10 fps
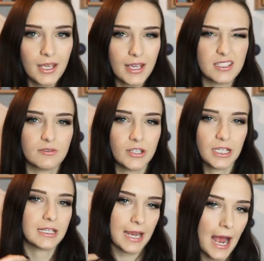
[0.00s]
into
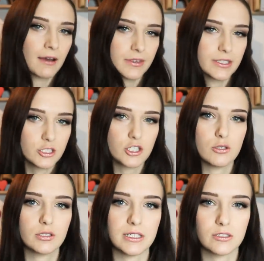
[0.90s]
feeling they have this
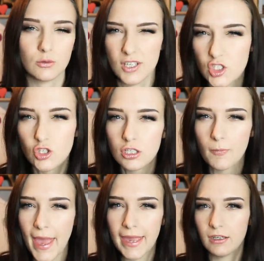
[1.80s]
duty to endure
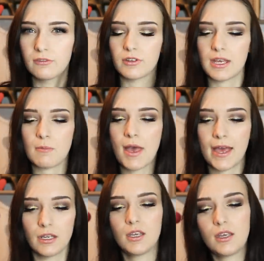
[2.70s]
pain for their
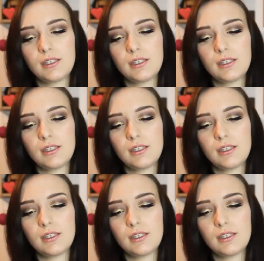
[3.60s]
men,